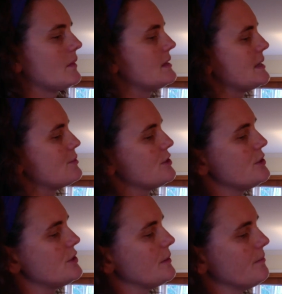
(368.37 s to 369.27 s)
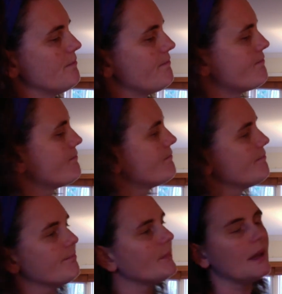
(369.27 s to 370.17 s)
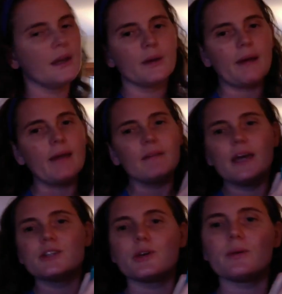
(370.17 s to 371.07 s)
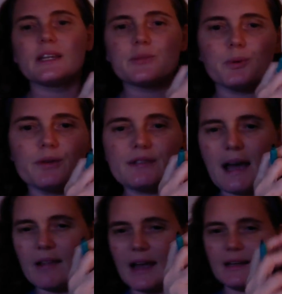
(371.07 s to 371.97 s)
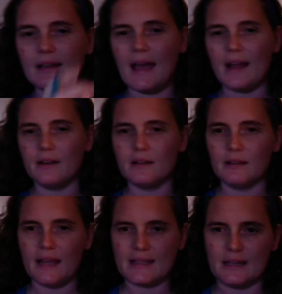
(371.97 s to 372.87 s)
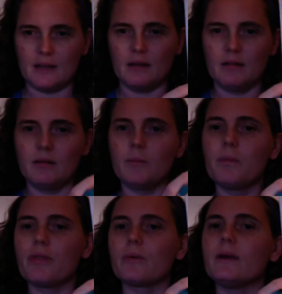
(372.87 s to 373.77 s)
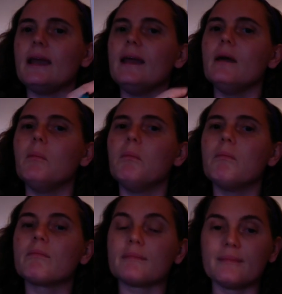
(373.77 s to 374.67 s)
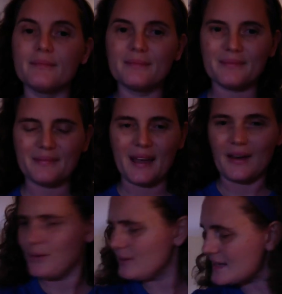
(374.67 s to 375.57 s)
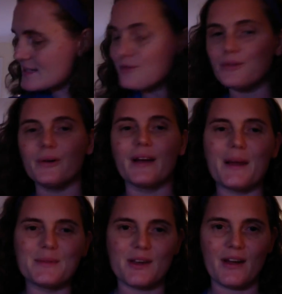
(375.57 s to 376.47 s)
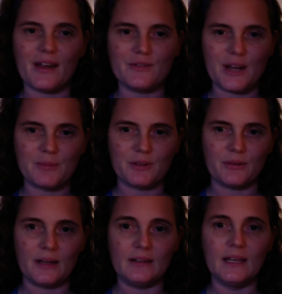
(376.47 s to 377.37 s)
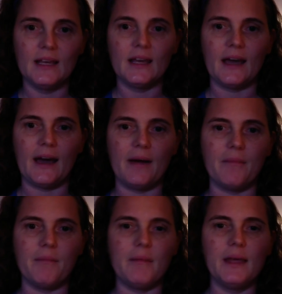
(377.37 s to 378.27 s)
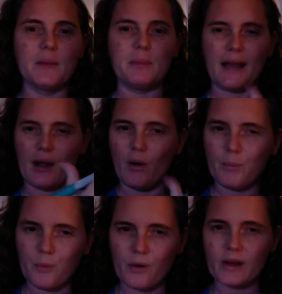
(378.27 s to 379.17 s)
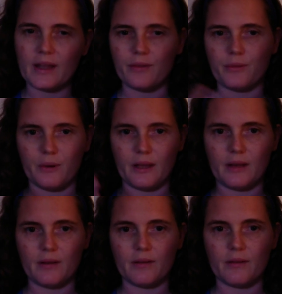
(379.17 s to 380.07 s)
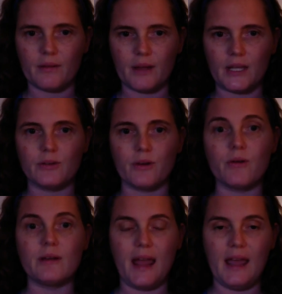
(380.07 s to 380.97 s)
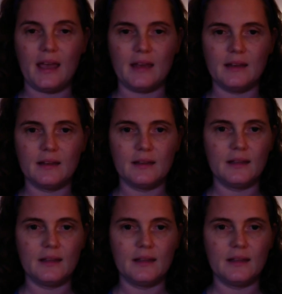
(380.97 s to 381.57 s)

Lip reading: substitution. Okay, so this proof is outlined in that lesson 3, or lesson 4, I'm sorry, of chapter 3. But I hope working through it in your own head